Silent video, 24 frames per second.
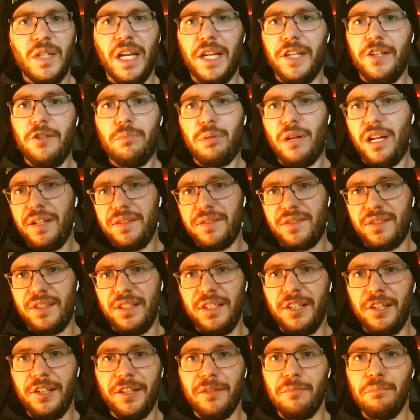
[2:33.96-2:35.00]
Yeah, you've probably
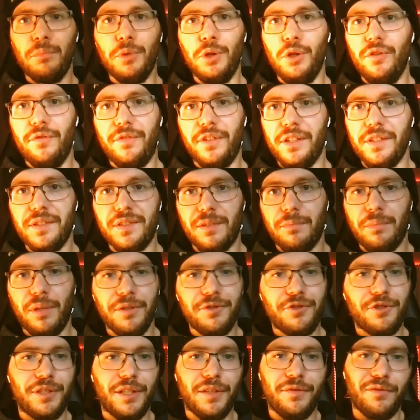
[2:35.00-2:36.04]
seen it in movies. A
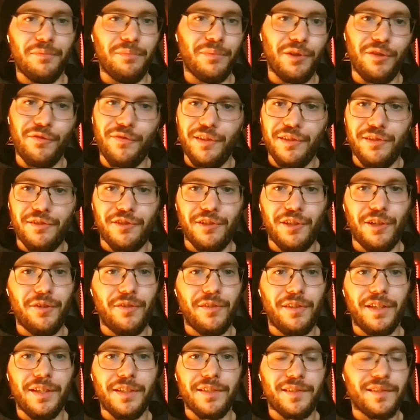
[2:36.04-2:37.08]
bunch of different movies show
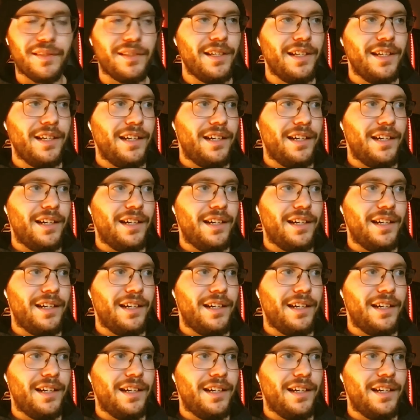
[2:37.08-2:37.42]
this.